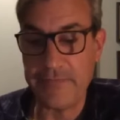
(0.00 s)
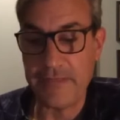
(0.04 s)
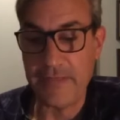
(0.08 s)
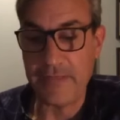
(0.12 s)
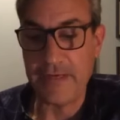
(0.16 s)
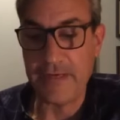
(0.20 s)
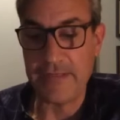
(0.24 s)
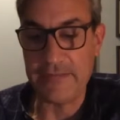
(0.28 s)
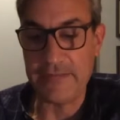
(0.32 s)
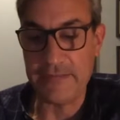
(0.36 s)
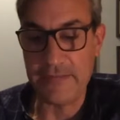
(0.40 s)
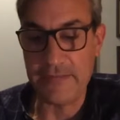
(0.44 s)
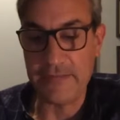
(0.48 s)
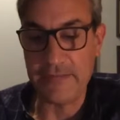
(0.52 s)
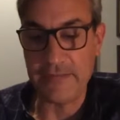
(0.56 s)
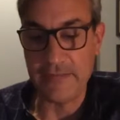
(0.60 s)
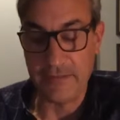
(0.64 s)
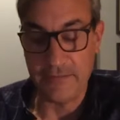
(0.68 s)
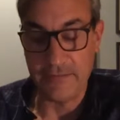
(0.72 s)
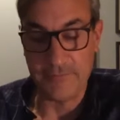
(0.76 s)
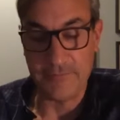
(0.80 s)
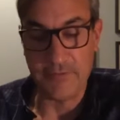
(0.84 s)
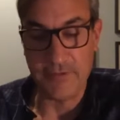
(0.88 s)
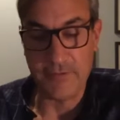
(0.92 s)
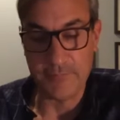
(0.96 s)
that idea
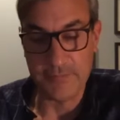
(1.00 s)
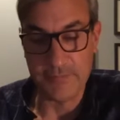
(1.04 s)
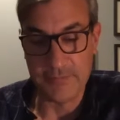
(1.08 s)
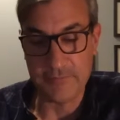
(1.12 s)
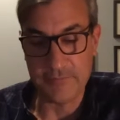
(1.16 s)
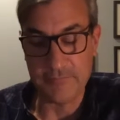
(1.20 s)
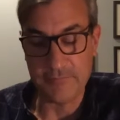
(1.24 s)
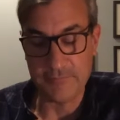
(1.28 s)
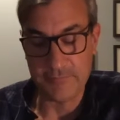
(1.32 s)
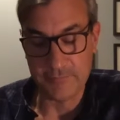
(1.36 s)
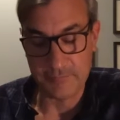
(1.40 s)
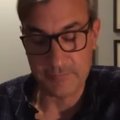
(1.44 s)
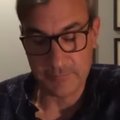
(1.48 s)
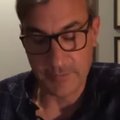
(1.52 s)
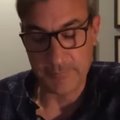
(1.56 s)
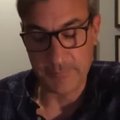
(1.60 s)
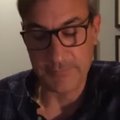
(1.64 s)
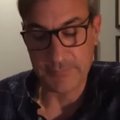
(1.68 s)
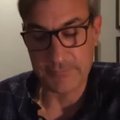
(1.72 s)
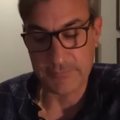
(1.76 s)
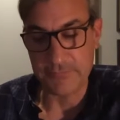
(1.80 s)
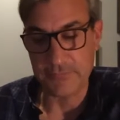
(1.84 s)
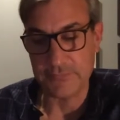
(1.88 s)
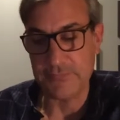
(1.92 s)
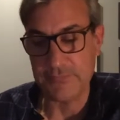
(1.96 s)
of arming public
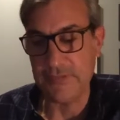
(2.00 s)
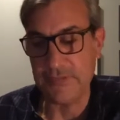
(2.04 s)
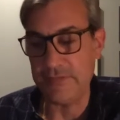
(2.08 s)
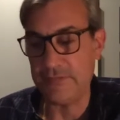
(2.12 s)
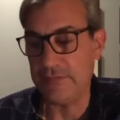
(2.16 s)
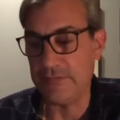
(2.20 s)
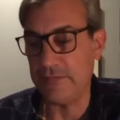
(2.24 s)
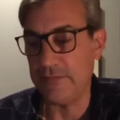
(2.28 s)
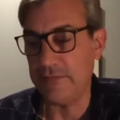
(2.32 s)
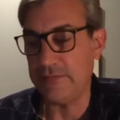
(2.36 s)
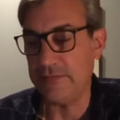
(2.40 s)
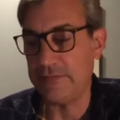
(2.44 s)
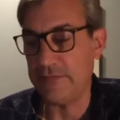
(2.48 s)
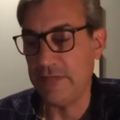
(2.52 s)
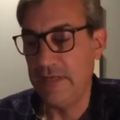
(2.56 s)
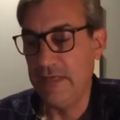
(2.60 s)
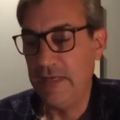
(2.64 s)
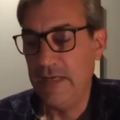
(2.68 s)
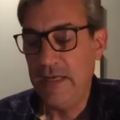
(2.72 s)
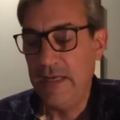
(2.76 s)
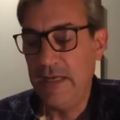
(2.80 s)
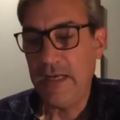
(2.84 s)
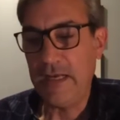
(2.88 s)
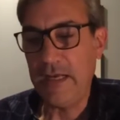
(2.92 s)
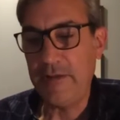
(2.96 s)
school teachers
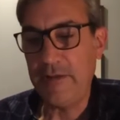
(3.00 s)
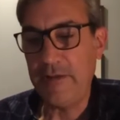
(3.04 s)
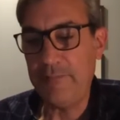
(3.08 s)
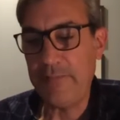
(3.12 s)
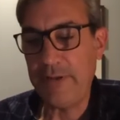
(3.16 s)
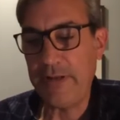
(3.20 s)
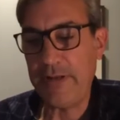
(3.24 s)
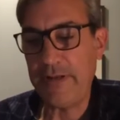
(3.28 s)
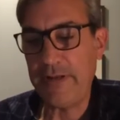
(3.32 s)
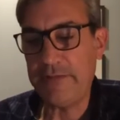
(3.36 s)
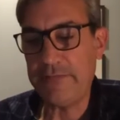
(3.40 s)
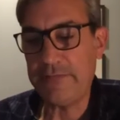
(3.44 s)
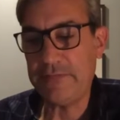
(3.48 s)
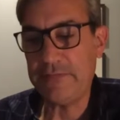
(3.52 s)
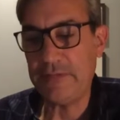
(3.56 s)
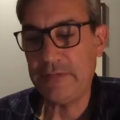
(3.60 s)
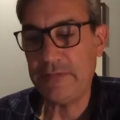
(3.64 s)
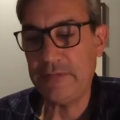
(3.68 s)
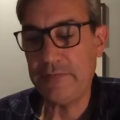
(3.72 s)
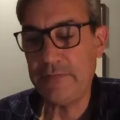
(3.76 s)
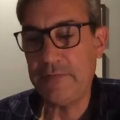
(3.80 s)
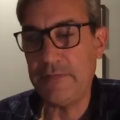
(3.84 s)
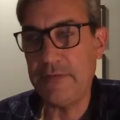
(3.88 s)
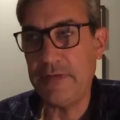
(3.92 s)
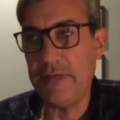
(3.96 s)
um, but i
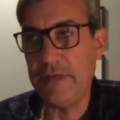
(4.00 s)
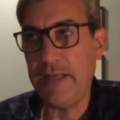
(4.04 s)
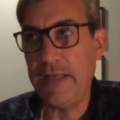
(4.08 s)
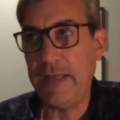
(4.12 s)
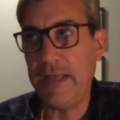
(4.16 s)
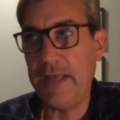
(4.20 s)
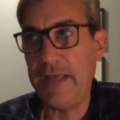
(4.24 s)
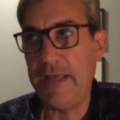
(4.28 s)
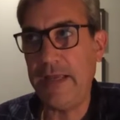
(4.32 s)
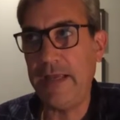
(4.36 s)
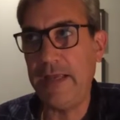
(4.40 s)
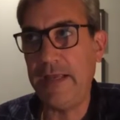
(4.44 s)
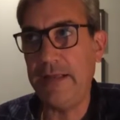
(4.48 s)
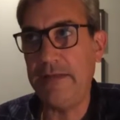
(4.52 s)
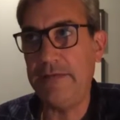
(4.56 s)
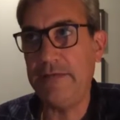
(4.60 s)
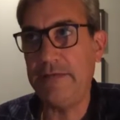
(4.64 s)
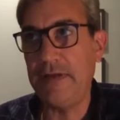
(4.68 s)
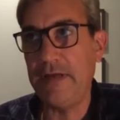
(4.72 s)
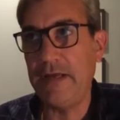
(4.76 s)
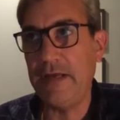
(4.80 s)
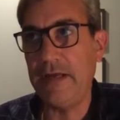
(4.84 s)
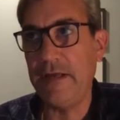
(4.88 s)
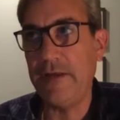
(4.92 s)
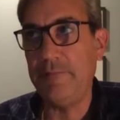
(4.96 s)
also i had
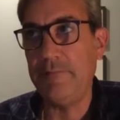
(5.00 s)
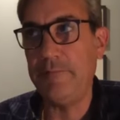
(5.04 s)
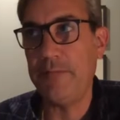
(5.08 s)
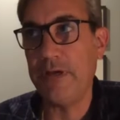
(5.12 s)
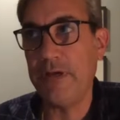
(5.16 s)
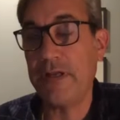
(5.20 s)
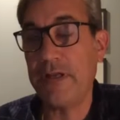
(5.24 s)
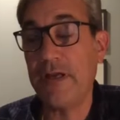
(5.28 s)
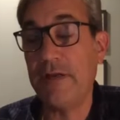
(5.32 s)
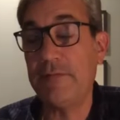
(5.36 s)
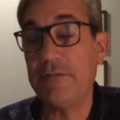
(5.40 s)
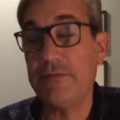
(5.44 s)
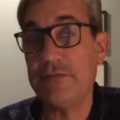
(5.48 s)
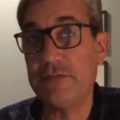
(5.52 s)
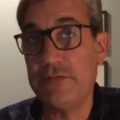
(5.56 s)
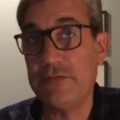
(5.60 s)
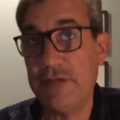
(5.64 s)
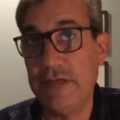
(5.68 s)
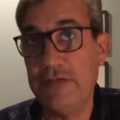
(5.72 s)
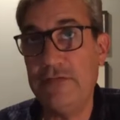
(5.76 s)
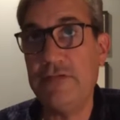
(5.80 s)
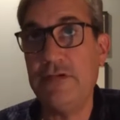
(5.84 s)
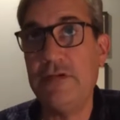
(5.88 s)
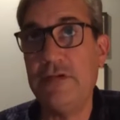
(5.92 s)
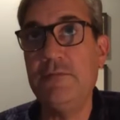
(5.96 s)
um, a
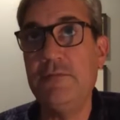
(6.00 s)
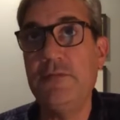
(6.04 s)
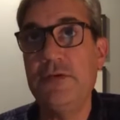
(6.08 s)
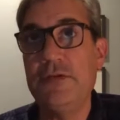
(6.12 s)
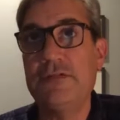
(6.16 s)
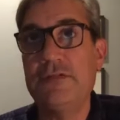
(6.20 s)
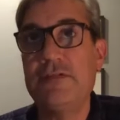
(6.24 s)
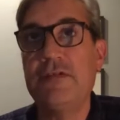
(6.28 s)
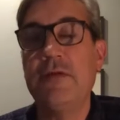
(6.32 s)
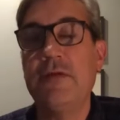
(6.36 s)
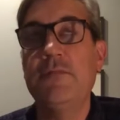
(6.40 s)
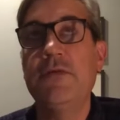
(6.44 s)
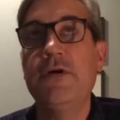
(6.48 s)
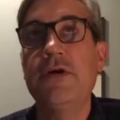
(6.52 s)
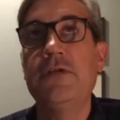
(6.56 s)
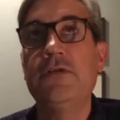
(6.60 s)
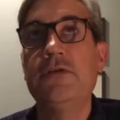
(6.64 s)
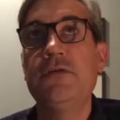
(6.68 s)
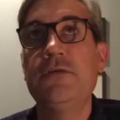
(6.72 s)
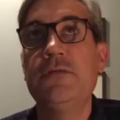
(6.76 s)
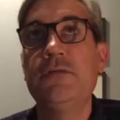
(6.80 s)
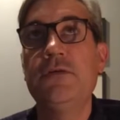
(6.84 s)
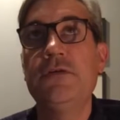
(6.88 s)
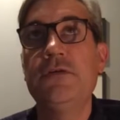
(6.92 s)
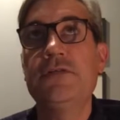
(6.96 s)
conversation with someone
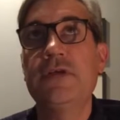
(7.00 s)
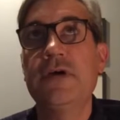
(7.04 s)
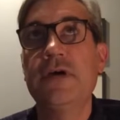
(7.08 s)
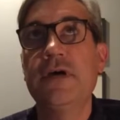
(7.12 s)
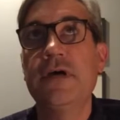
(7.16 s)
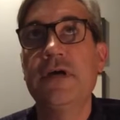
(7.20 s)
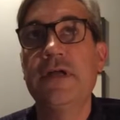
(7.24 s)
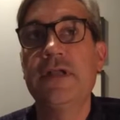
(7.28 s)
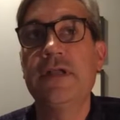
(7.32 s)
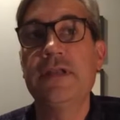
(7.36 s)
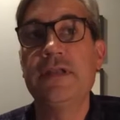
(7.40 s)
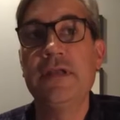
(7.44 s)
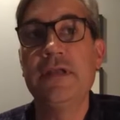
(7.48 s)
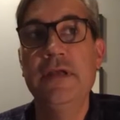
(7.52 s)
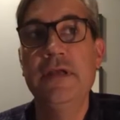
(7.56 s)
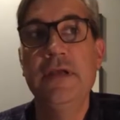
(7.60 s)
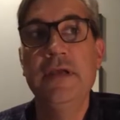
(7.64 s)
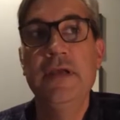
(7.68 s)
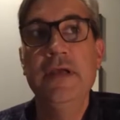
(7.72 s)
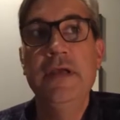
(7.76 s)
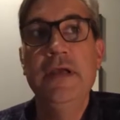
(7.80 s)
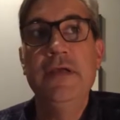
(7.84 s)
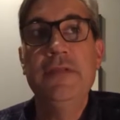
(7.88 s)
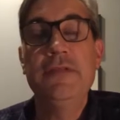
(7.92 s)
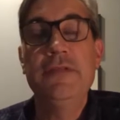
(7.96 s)
who was on
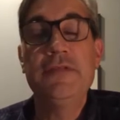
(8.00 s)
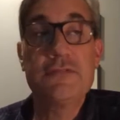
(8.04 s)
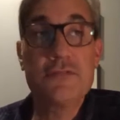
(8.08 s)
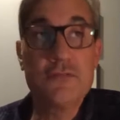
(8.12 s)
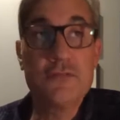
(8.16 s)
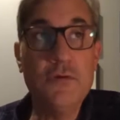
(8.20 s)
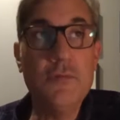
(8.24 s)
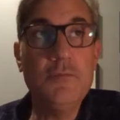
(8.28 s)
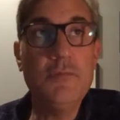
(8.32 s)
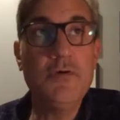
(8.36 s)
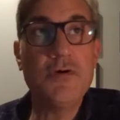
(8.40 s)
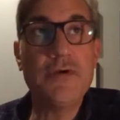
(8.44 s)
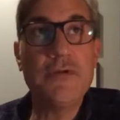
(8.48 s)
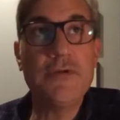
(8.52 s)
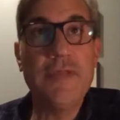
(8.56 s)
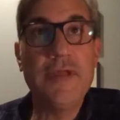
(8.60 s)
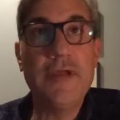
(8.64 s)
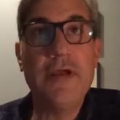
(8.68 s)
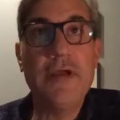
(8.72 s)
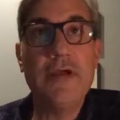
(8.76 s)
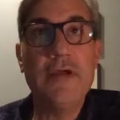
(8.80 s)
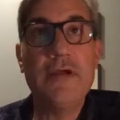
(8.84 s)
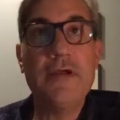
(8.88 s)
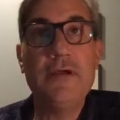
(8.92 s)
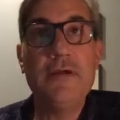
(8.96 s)
the school board
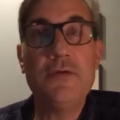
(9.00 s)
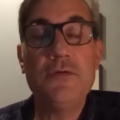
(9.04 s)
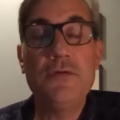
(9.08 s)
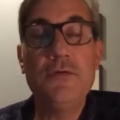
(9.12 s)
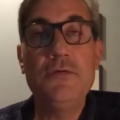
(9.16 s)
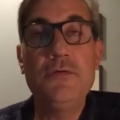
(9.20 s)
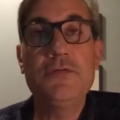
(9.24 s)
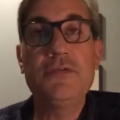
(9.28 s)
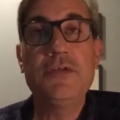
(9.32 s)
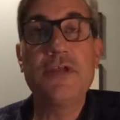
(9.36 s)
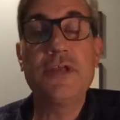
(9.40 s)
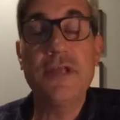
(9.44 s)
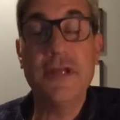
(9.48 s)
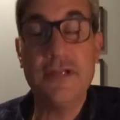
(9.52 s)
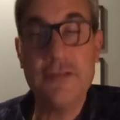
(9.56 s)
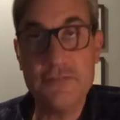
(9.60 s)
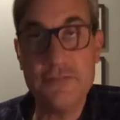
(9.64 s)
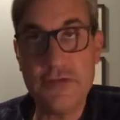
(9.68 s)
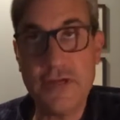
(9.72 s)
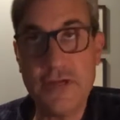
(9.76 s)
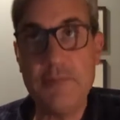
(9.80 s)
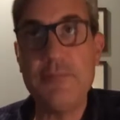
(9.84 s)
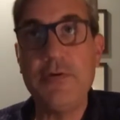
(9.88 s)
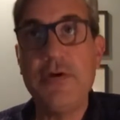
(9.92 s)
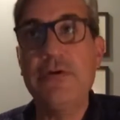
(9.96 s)
there who was a gun
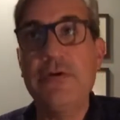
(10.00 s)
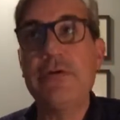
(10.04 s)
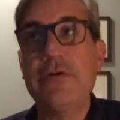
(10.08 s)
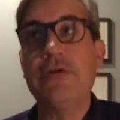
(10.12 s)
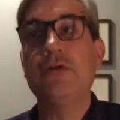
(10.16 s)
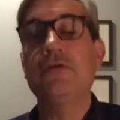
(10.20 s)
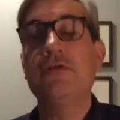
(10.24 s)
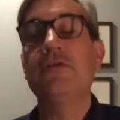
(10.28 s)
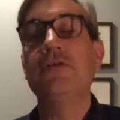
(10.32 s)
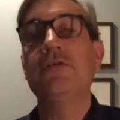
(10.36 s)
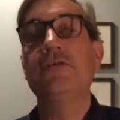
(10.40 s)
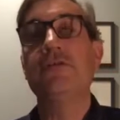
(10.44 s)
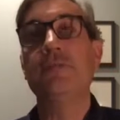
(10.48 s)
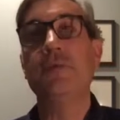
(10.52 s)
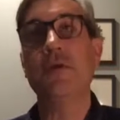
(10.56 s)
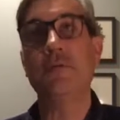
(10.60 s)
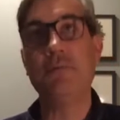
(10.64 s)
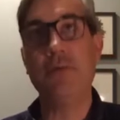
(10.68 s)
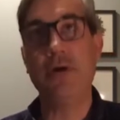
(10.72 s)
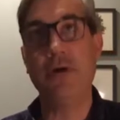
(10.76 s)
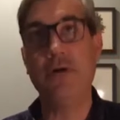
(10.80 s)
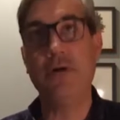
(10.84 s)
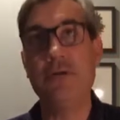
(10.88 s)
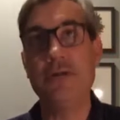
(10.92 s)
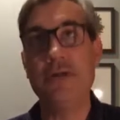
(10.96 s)
shop owner who was a
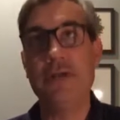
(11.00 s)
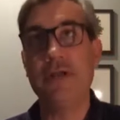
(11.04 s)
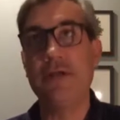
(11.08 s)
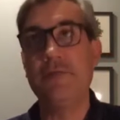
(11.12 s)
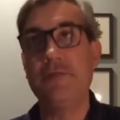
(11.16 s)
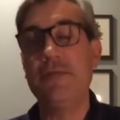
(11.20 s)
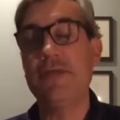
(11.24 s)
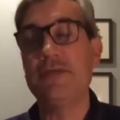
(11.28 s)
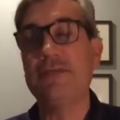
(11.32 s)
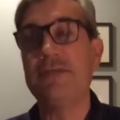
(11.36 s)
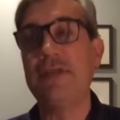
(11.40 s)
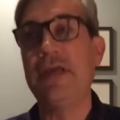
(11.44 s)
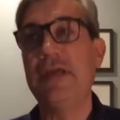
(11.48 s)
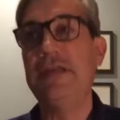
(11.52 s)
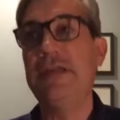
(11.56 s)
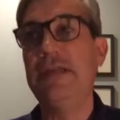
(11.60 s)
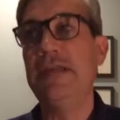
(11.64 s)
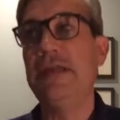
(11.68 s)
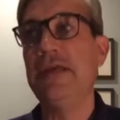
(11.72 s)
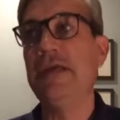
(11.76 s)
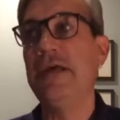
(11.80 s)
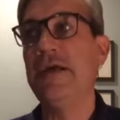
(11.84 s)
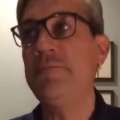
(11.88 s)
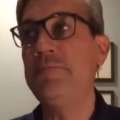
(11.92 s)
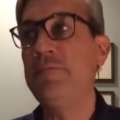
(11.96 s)
proponent of this
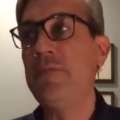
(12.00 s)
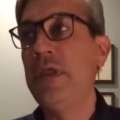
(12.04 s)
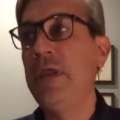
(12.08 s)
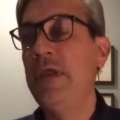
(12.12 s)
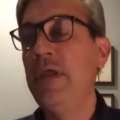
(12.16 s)
idea